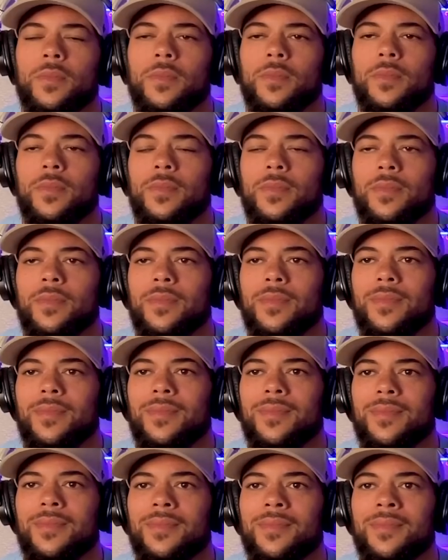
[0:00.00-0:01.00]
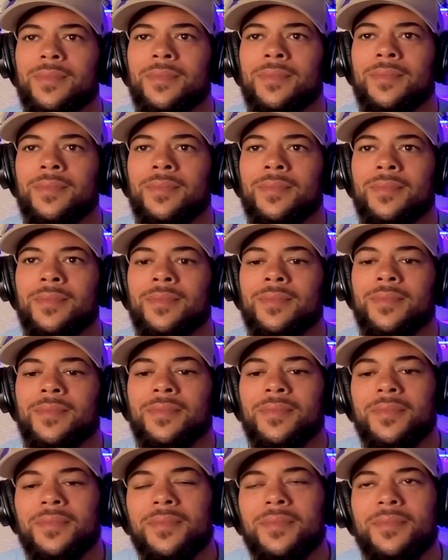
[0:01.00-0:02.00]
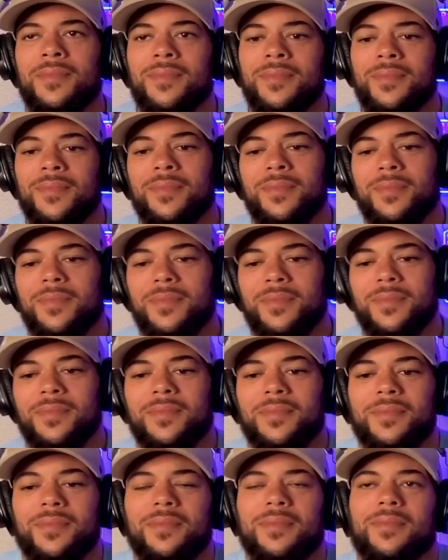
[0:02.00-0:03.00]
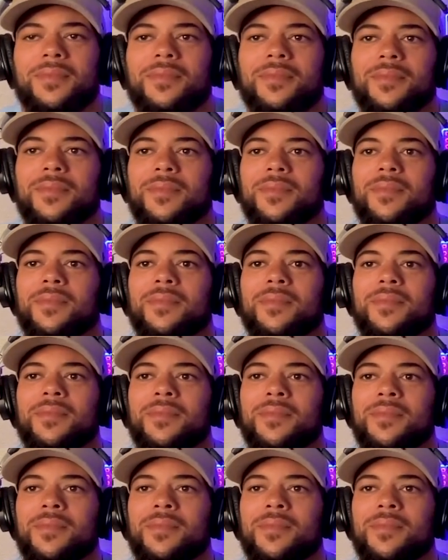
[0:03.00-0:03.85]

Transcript: [no speech]